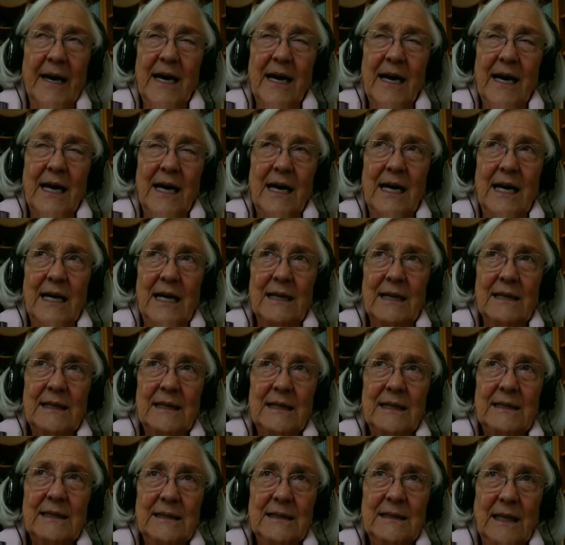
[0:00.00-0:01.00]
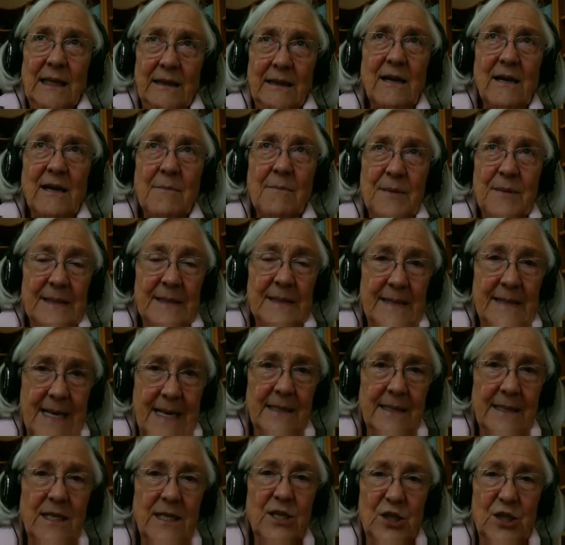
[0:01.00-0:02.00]
the therapists
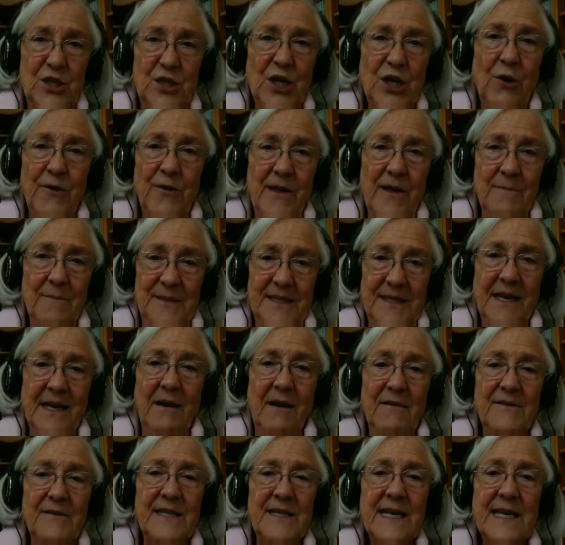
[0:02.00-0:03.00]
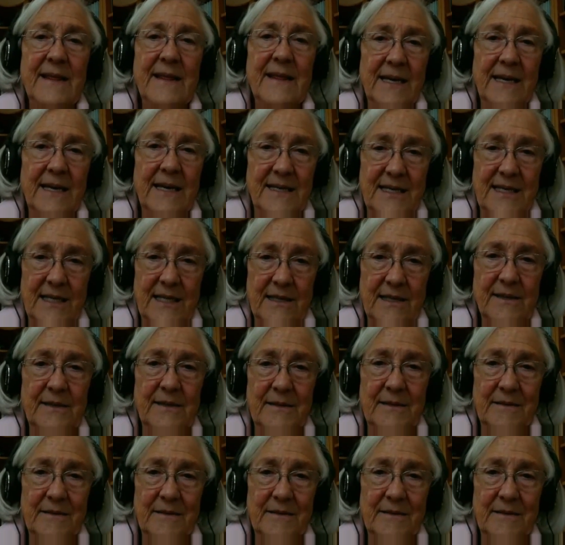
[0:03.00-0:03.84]
then to show themselves, and they did.